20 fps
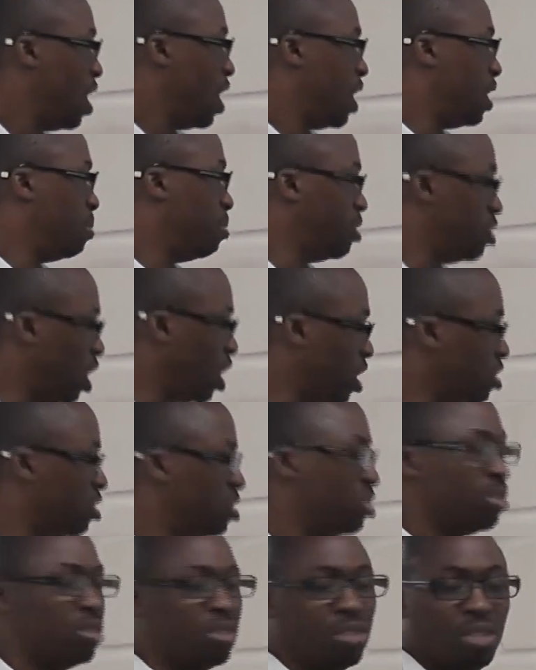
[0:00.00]
and the
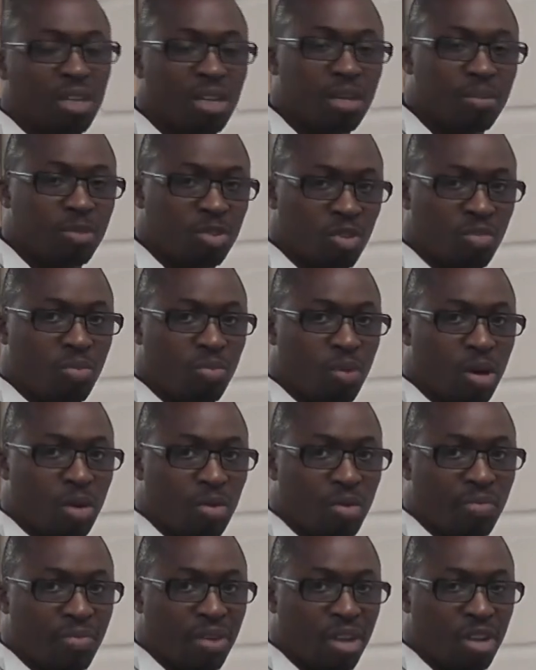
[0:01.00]
production software
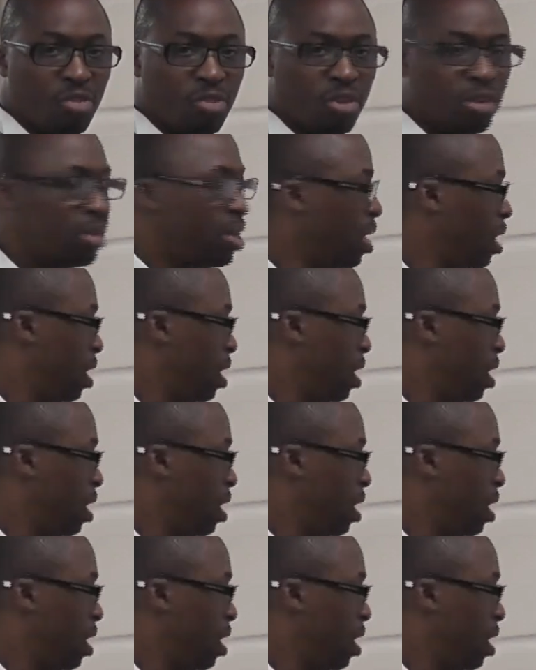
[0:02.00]
of Vagrant.